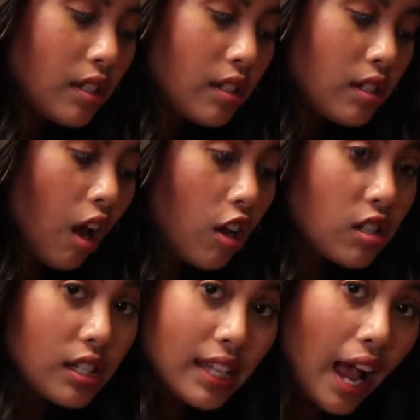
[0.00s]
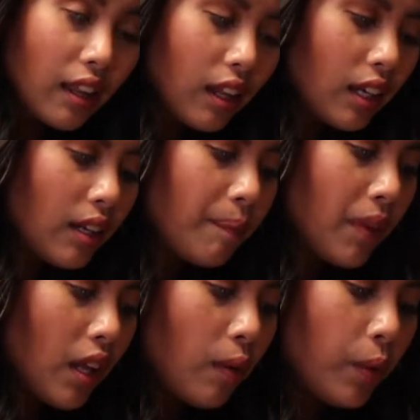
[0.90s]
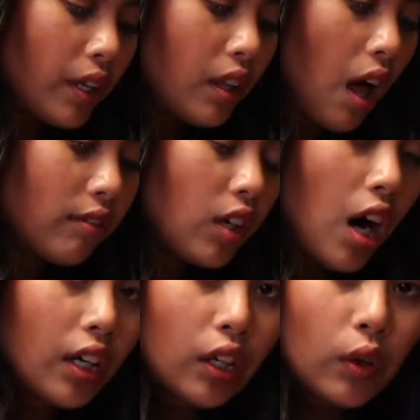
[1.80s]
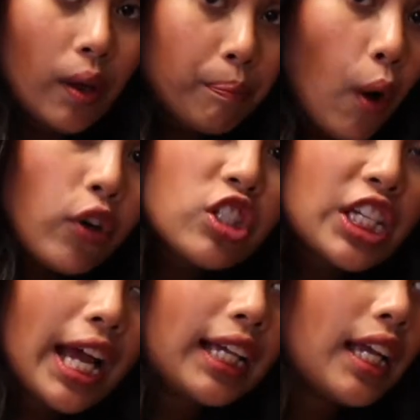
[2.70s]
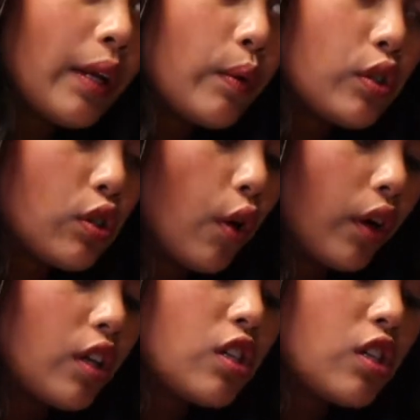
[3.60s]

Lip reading: salsa salad with avocado and poached egg, and it was so good.